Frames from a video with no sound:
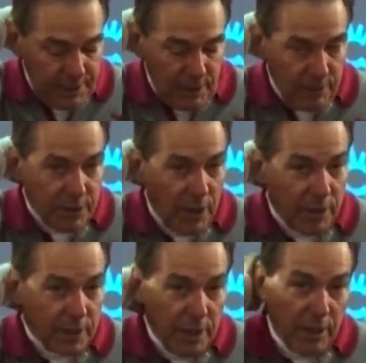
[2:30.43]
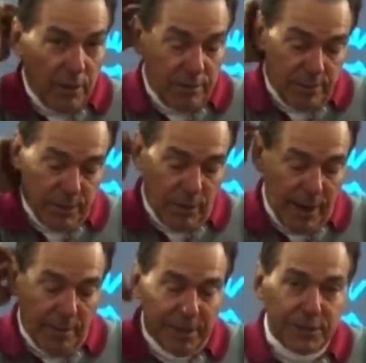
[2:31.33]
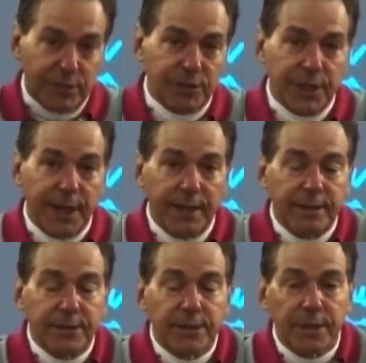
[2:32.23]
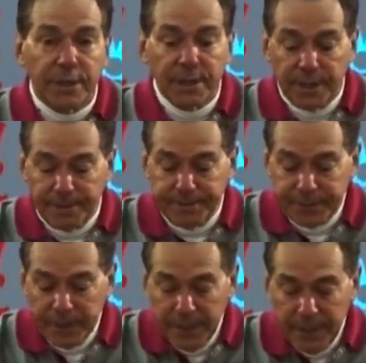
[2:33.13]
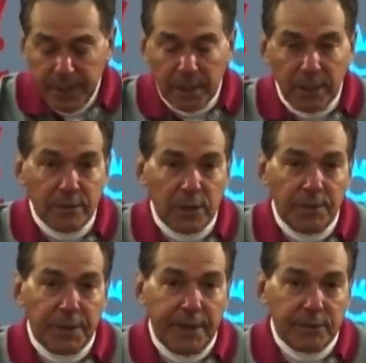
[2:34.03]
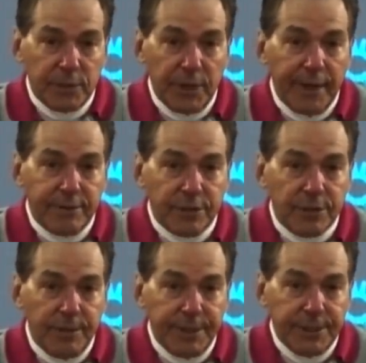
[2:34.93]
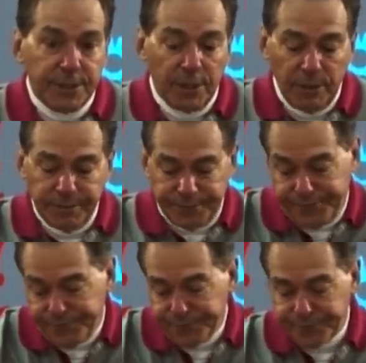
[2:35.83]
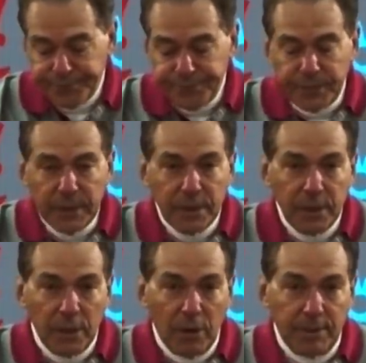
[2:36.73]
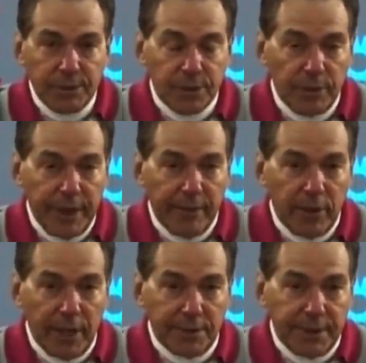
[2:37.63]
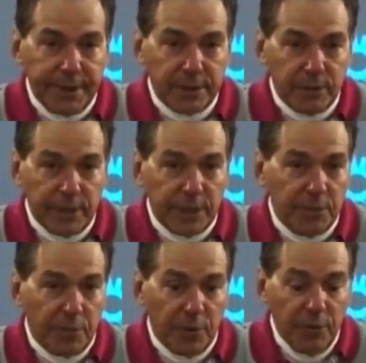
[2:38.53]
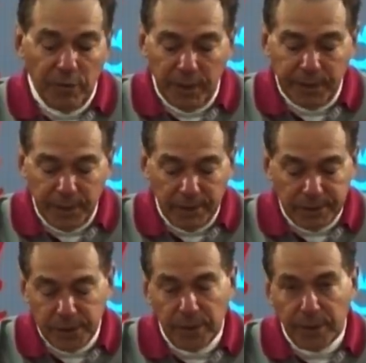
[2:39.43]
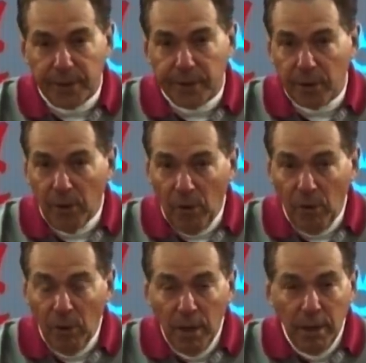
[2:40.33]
you know, it's hard to tell, you know, how much you're challenged, um, you know, sometimes when you have a scrimmage. So, you know, I'm sure we have a lot of things that we can improve on. You know, it's certainly our goal